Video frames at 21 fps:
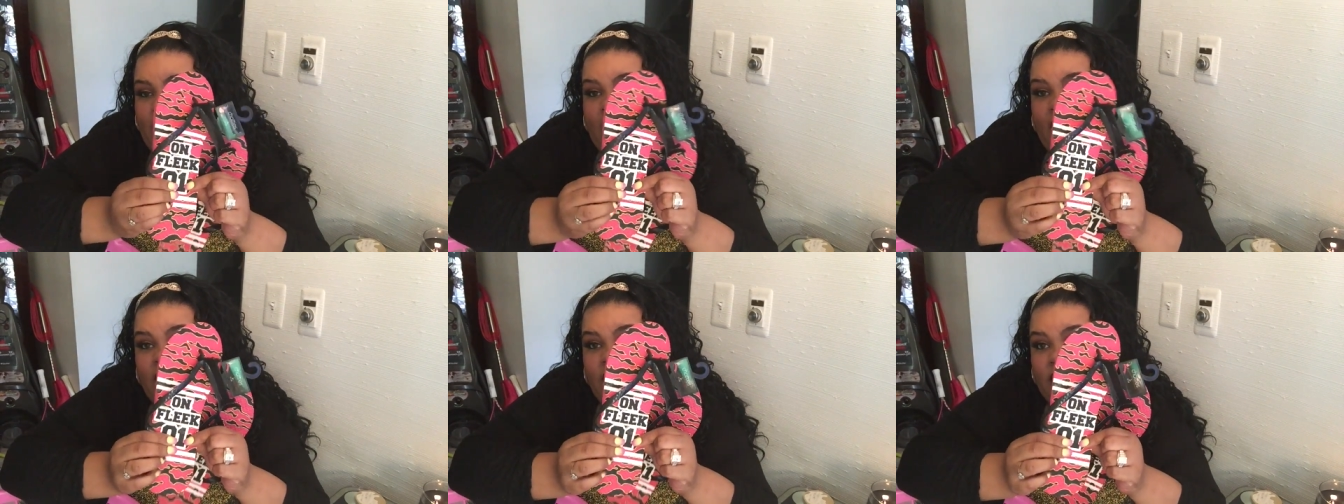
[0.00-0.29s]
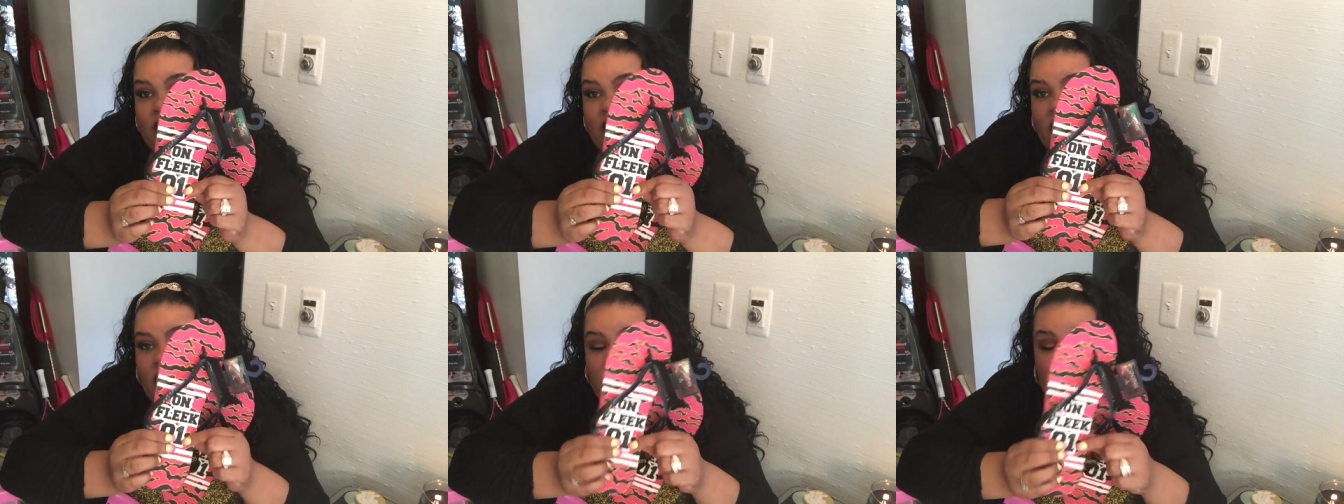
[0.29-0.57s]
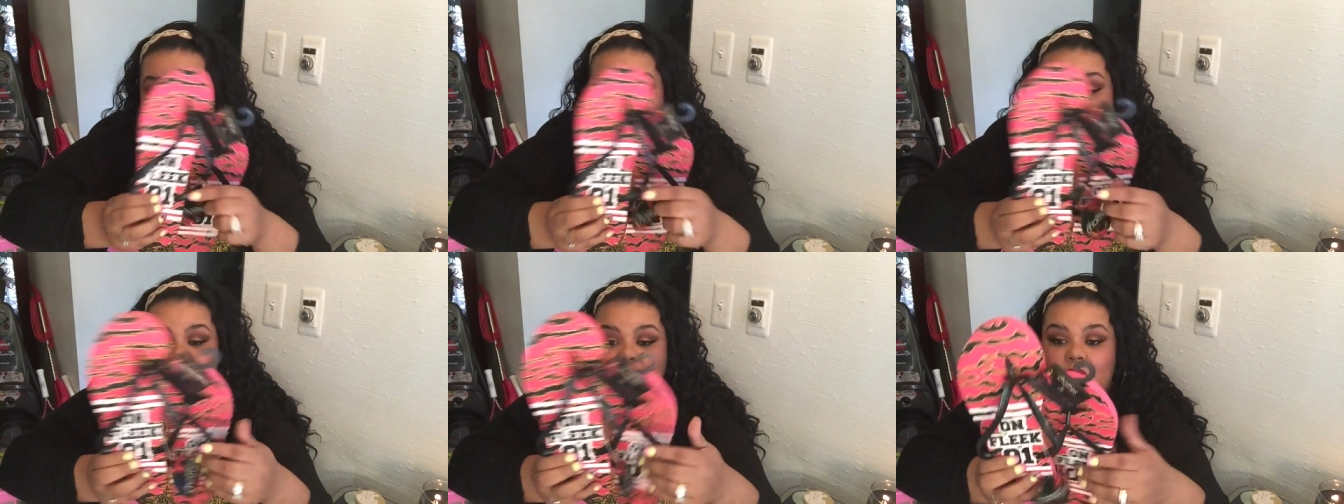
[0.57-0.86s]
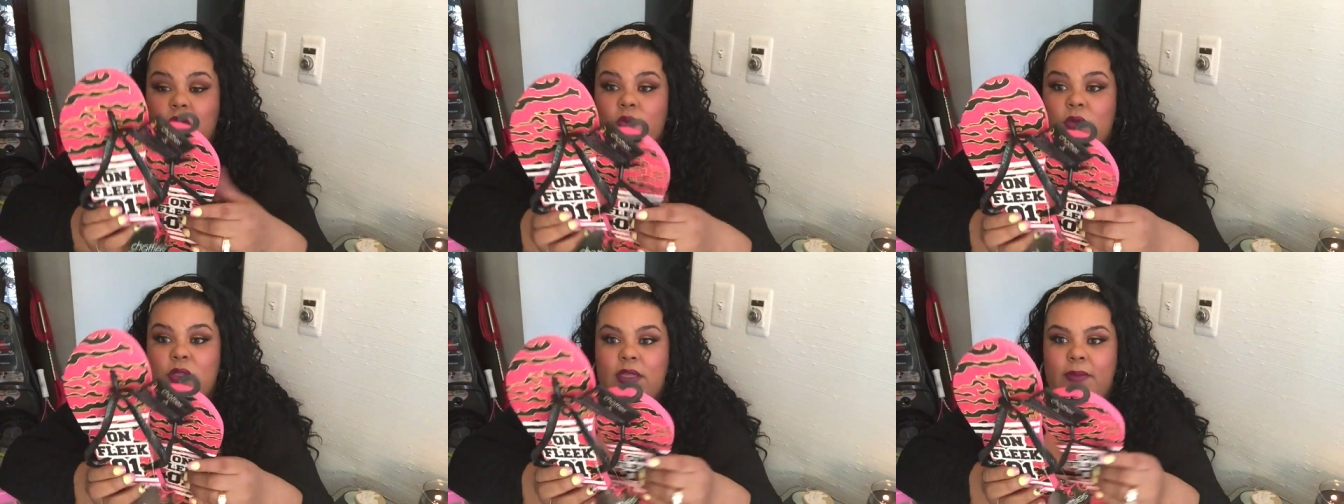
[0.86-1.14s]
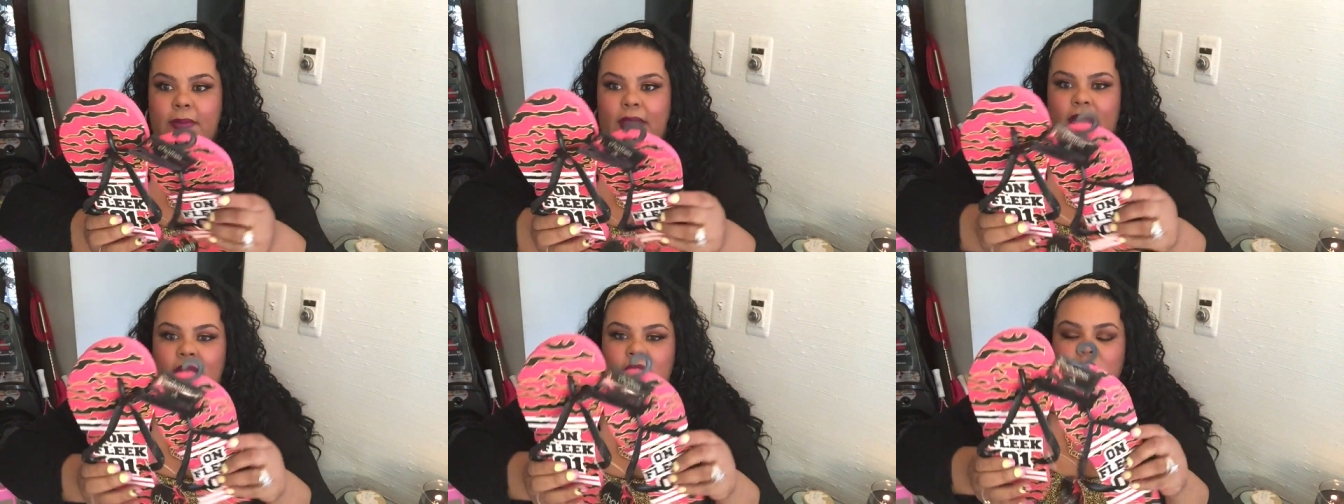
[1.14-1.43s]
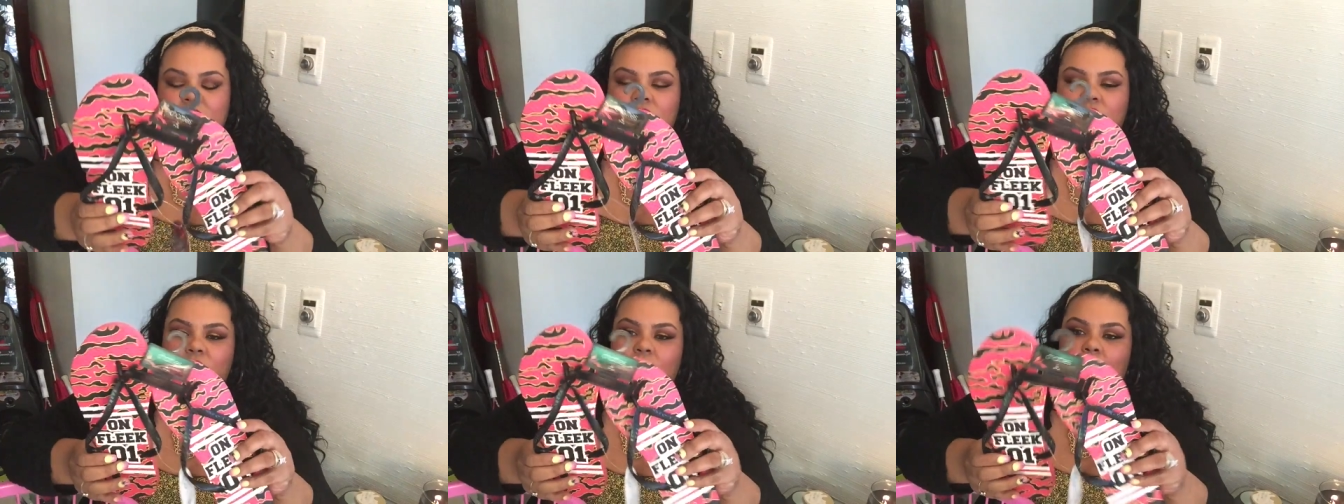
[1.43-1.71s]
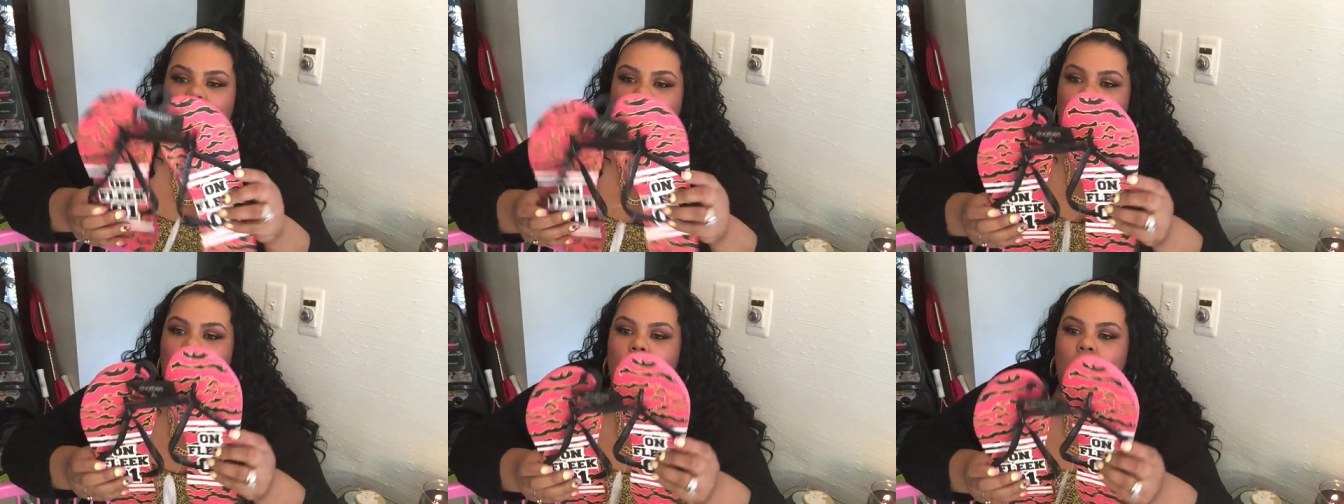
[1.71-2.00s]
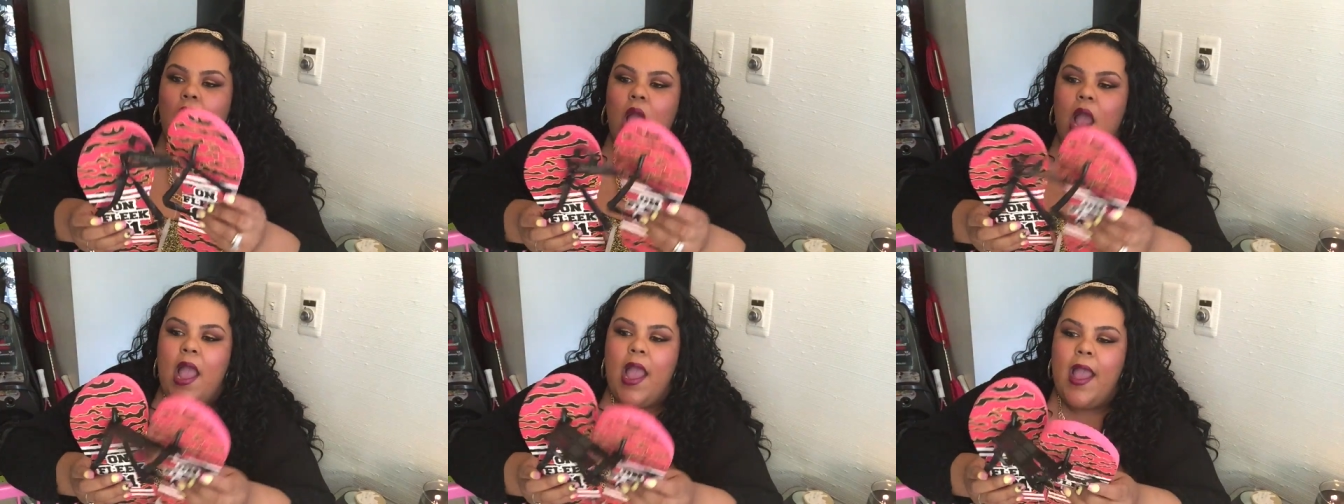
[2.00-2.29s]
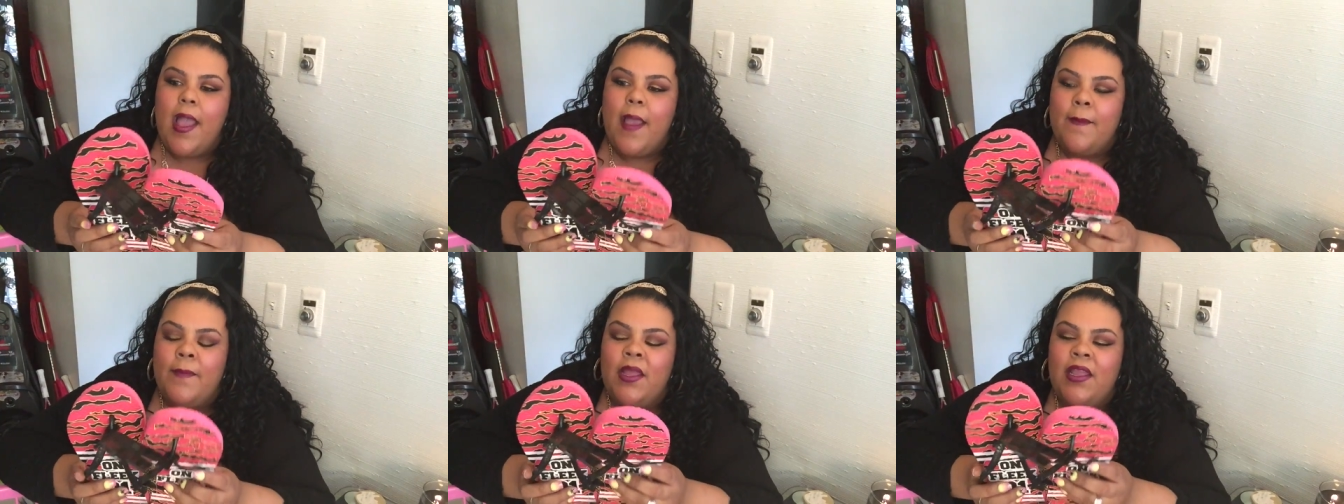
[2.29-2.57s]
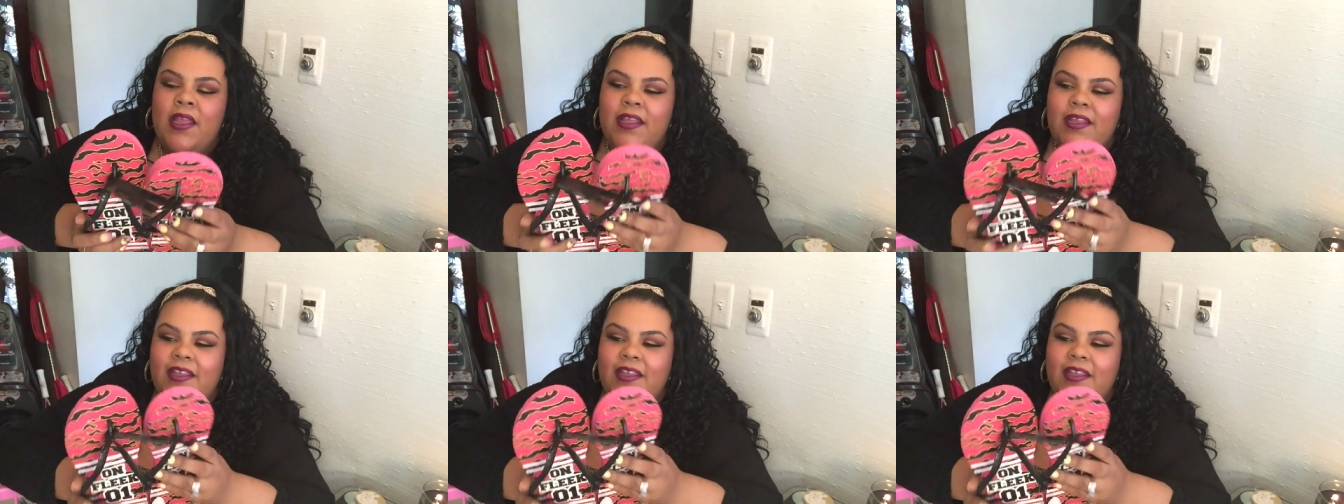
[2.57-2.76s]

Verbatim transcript: It starts to hurt really bad too. Um,